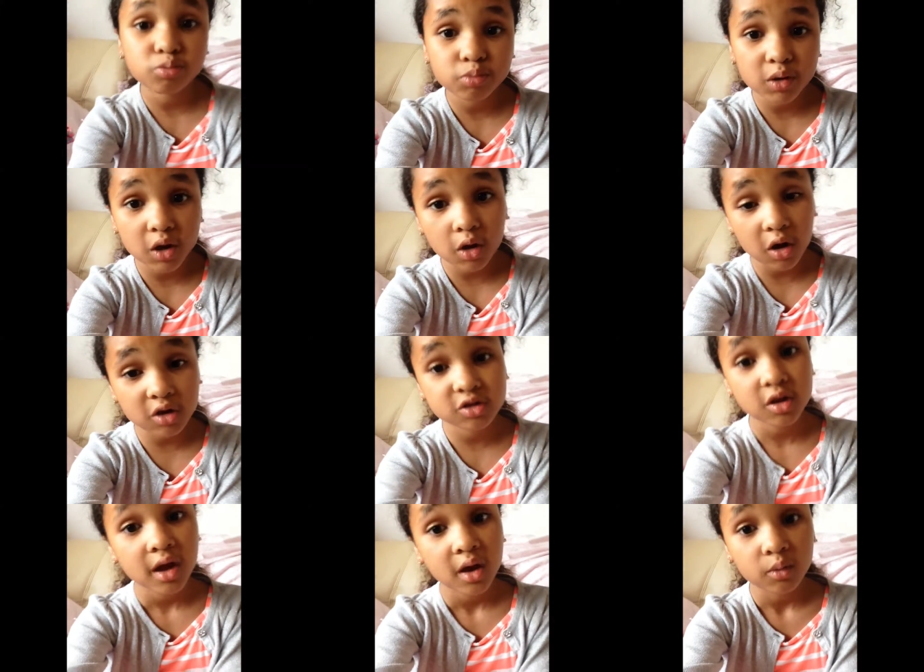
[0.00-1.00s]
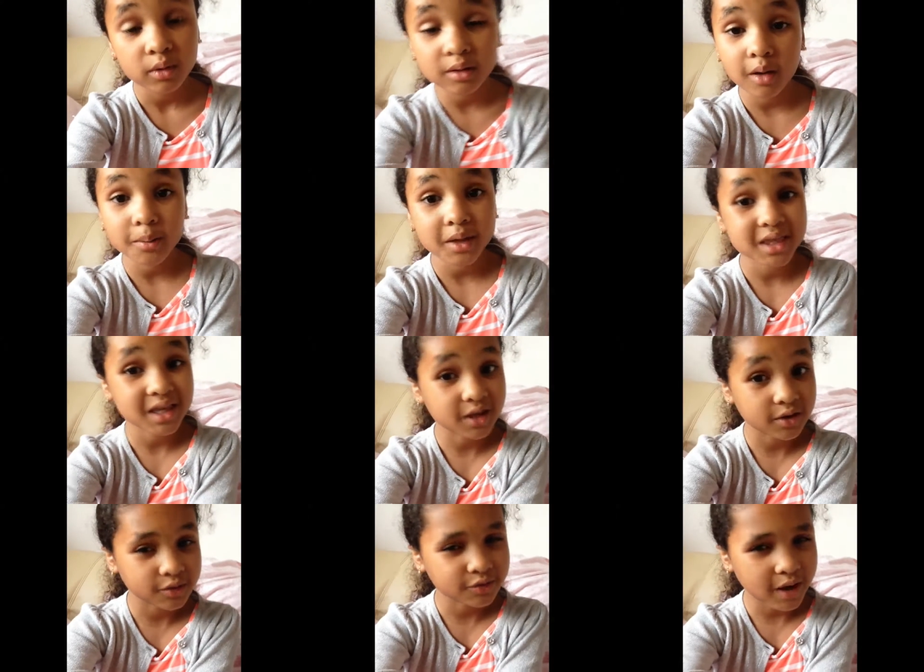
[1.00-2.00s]
because we were
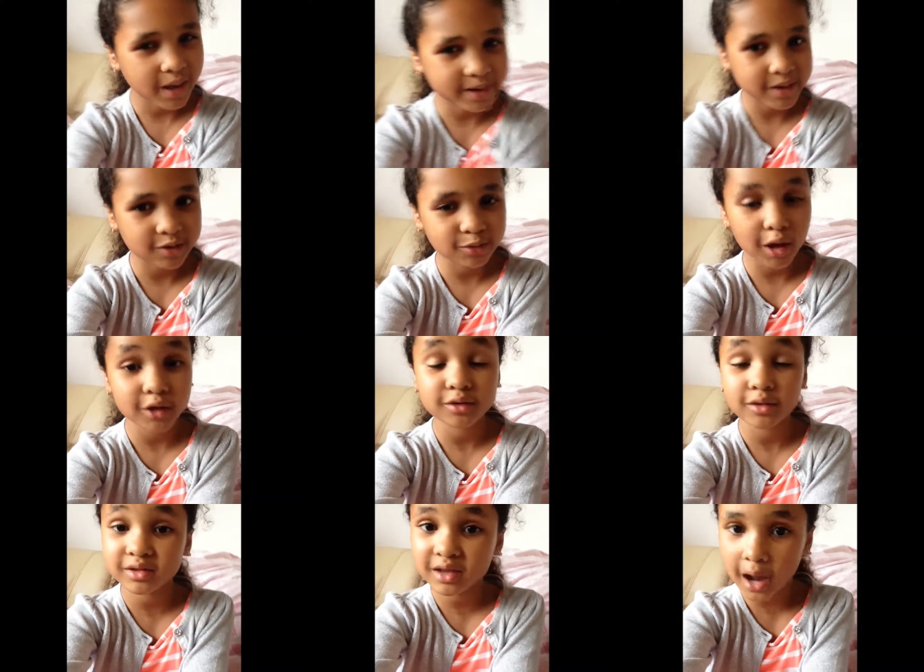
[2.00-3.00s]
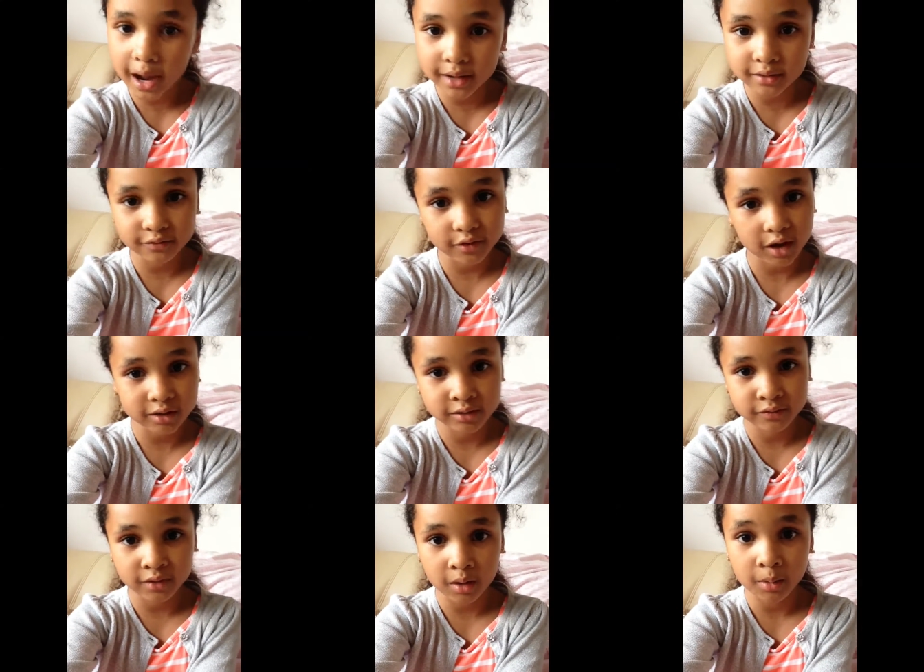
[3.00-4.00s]
meeting a friend as well, so it's kind of hard
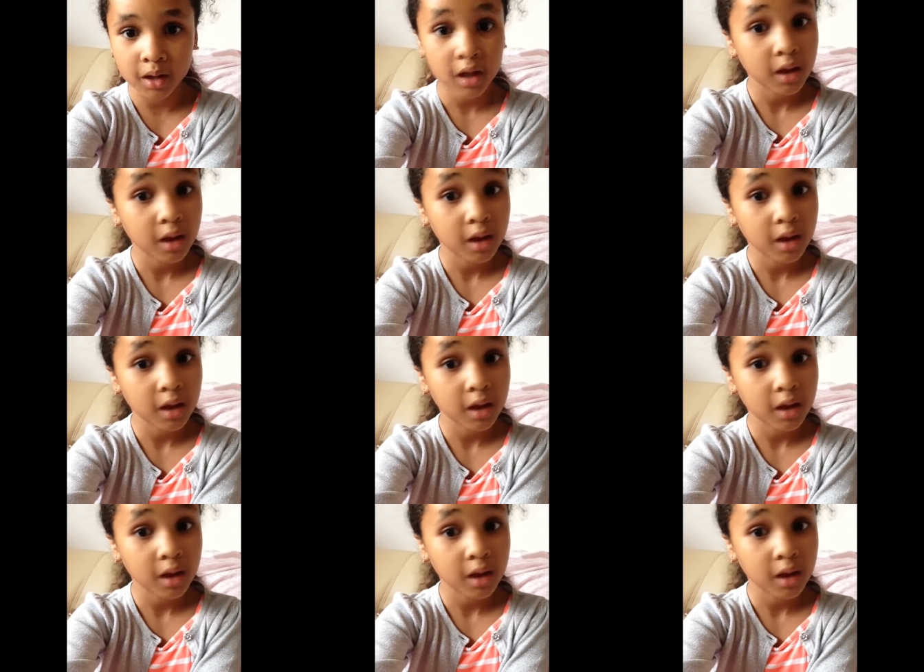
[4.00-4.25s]
to film.